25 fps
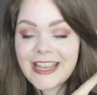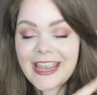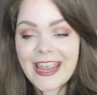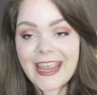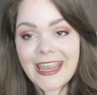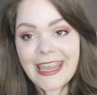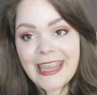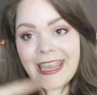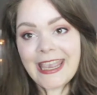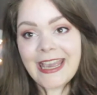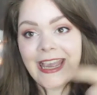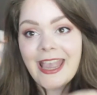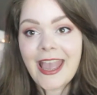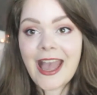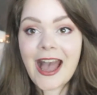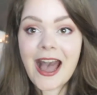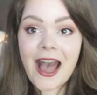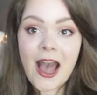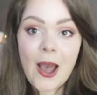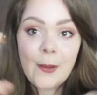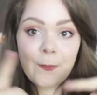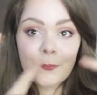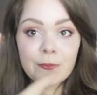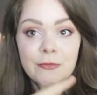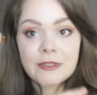Here
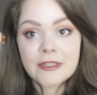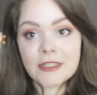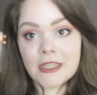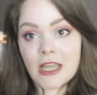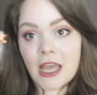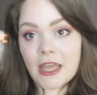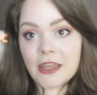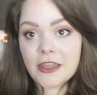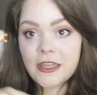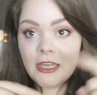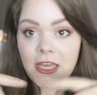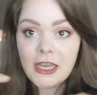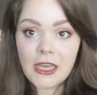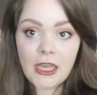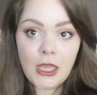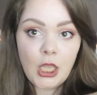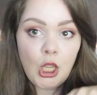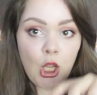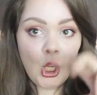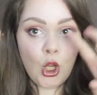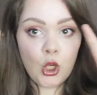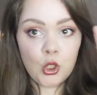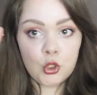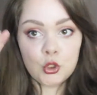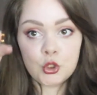comes the
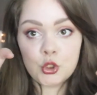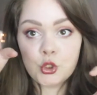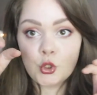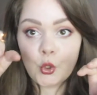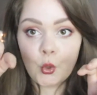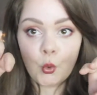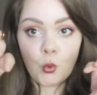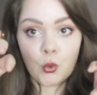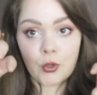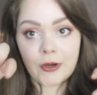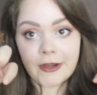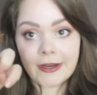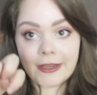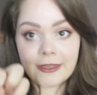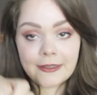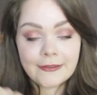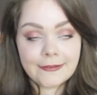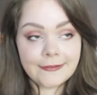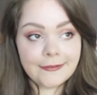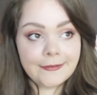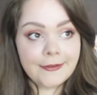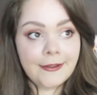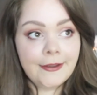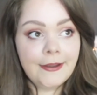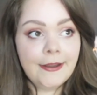
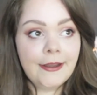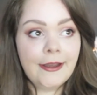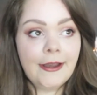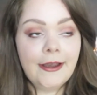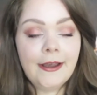tutorial.